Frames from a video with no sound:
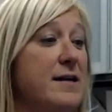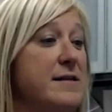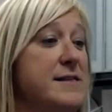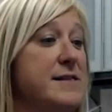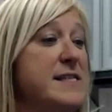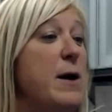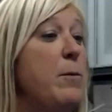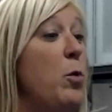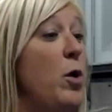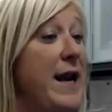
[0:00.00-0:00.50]

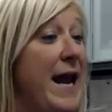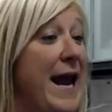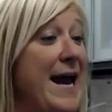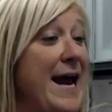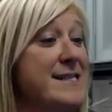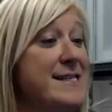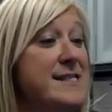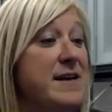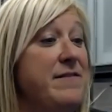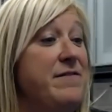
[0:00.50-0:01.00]
Someone
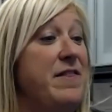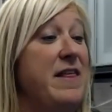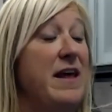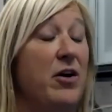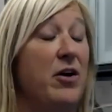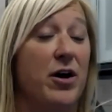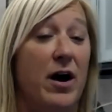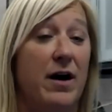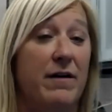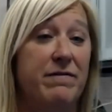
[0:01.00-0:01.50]
asked if
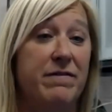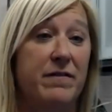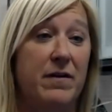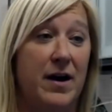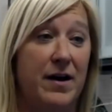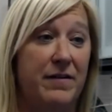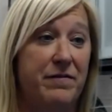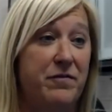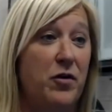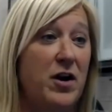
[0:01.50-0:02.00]
they're
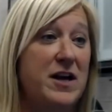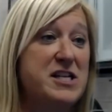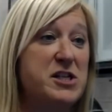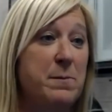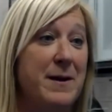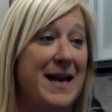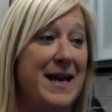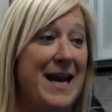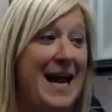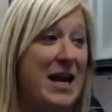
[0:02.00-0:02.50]
a
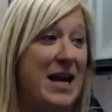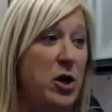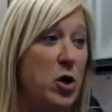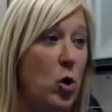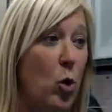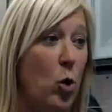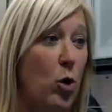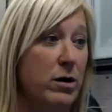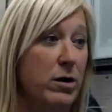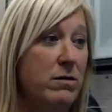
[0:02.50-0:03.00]
freshman at
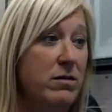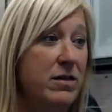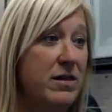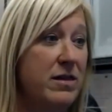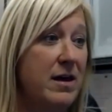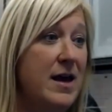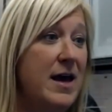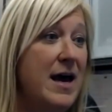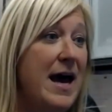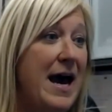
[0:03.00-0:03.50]
North,
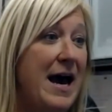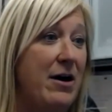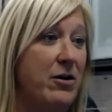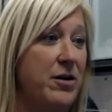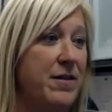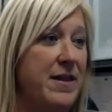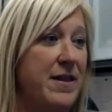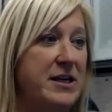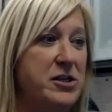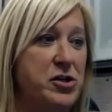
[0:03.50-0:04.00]

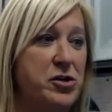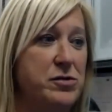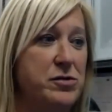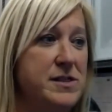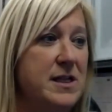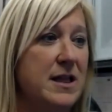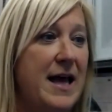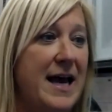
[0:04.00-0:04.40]
how do they choose